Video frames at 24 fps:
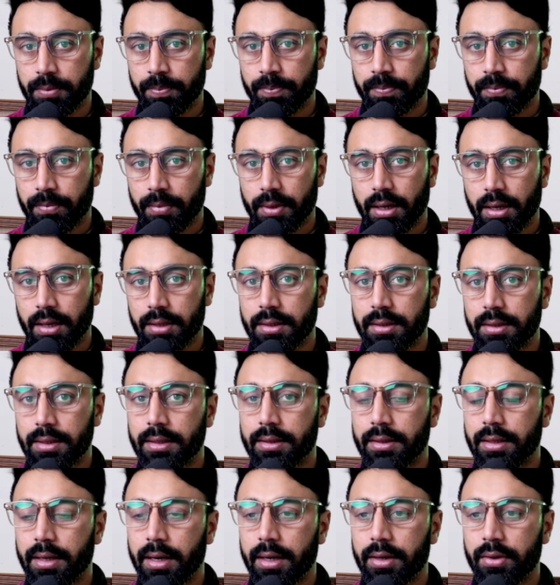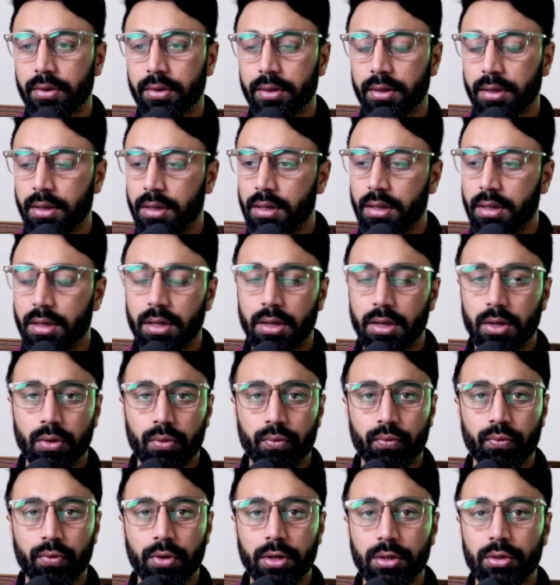Other than that, we
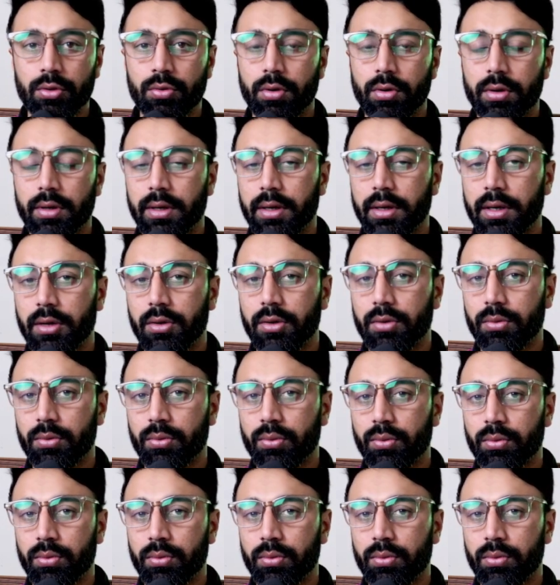do not need to